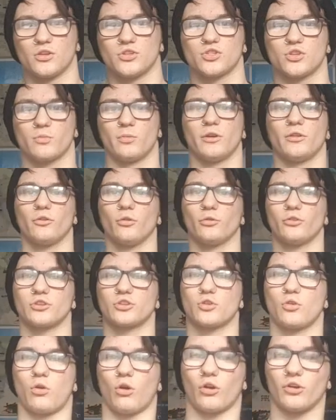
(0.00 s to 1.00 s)
So with all this
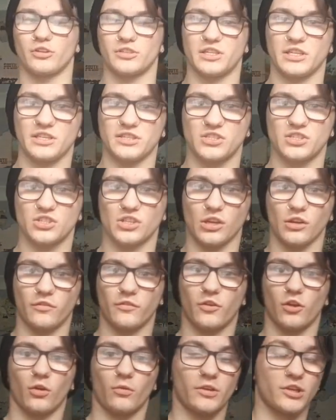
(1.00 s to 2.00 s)
quarantine
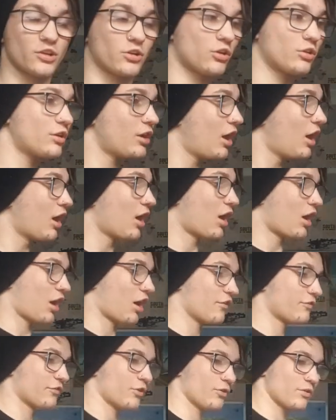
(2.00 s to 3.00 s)
stuff going on,
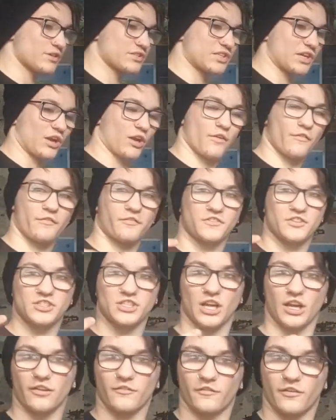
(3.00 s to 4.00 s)
I've noticed that I've
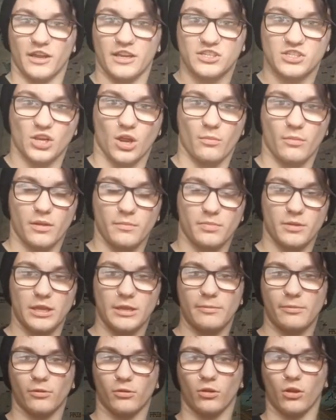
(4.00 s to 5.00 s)
started FaceTiming
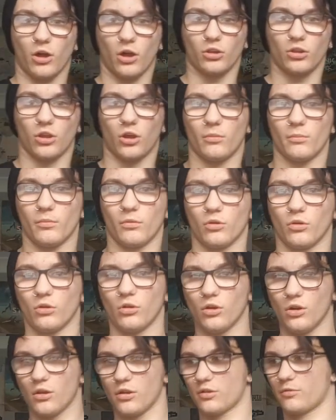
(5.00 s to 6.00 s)
people a lot
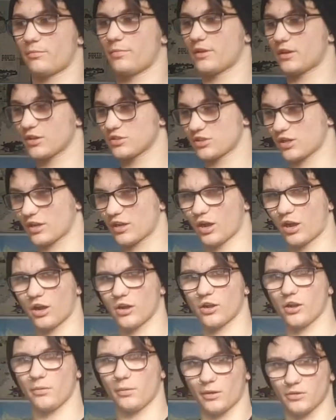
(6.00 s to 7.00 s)
more because I
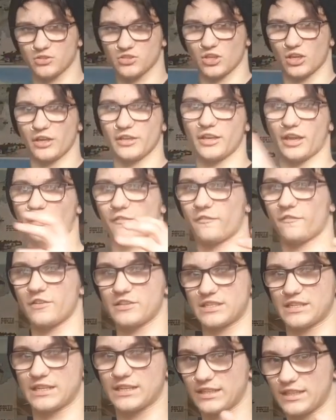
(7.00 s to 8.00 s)
can't go outside and
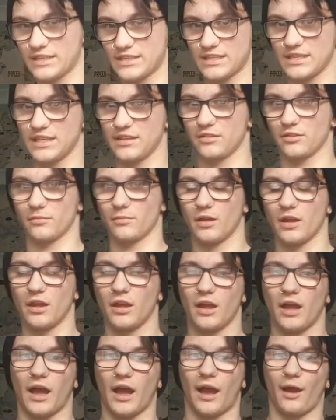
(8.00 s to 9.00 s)
physically see them.
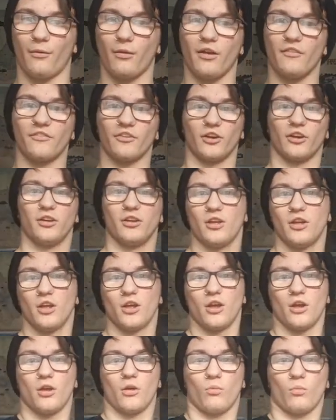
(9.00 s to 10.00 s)
However,
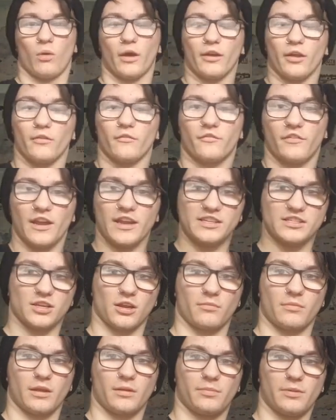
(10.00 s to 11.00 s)
when I'm
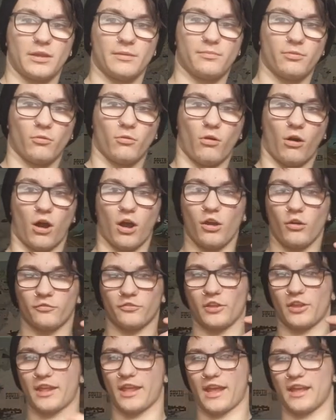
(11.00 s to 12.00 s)
FaceTiming people, I
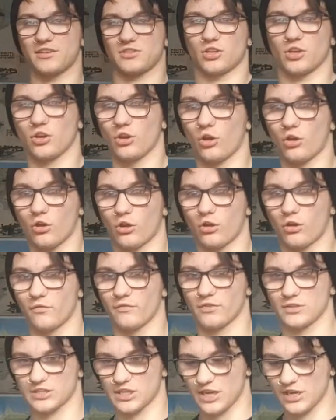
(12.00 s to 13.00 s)
often get into long
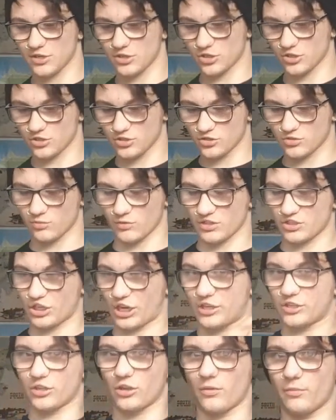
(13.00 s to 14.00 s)
conversations which
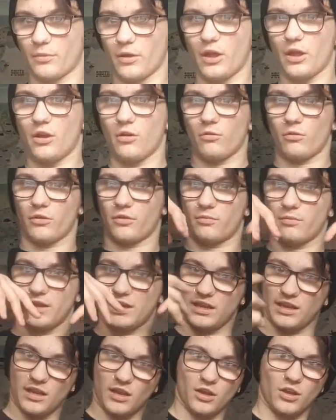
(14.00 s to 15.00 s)
end up with
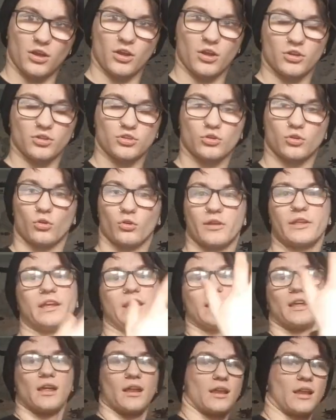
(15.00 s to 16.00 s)
me
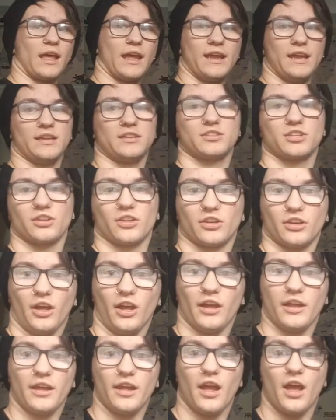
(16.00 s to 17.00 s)
talking late into the
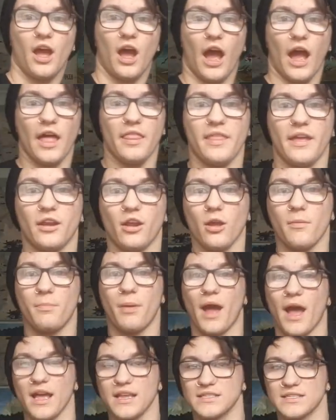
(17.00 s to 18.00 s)
night, and then I
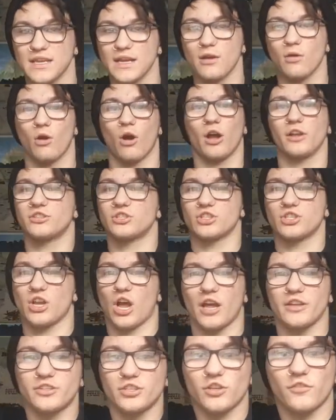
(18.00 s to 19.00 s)
pass out. I
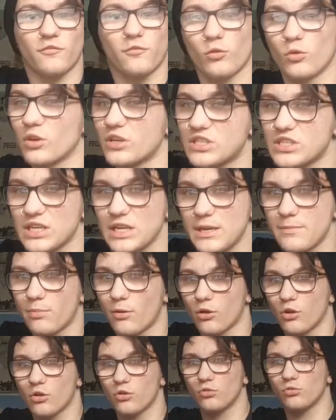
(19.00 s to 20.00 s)
just fall asleep
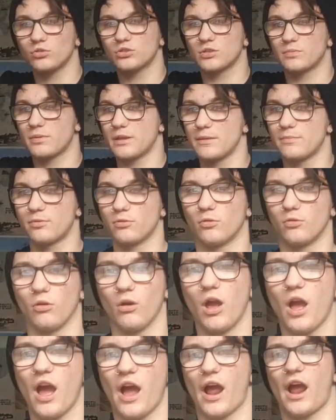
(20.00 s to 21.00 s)
on call to
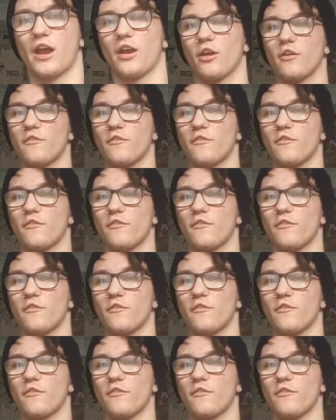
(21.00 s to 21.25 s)
people, and